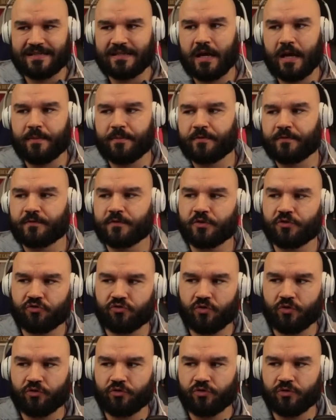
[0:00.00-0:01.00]
type of
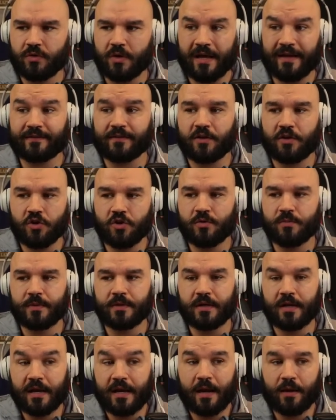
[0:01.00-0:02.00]
destruction as a
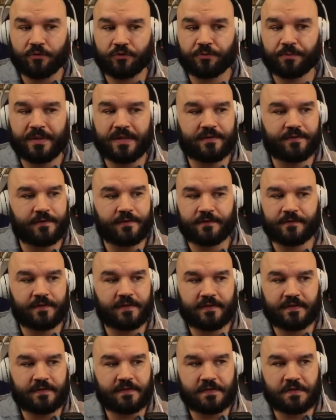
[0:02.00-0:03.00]
human in our species.
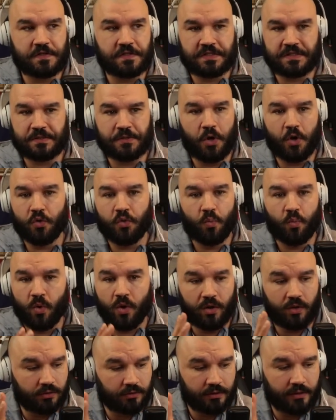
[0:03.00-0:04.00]
This is just
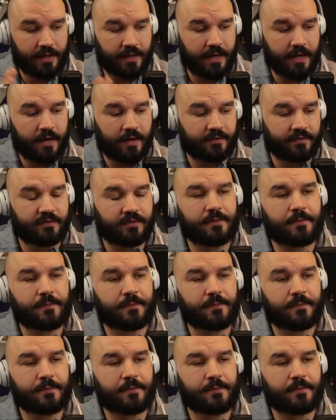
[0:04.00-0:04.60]
otherworldly, guys.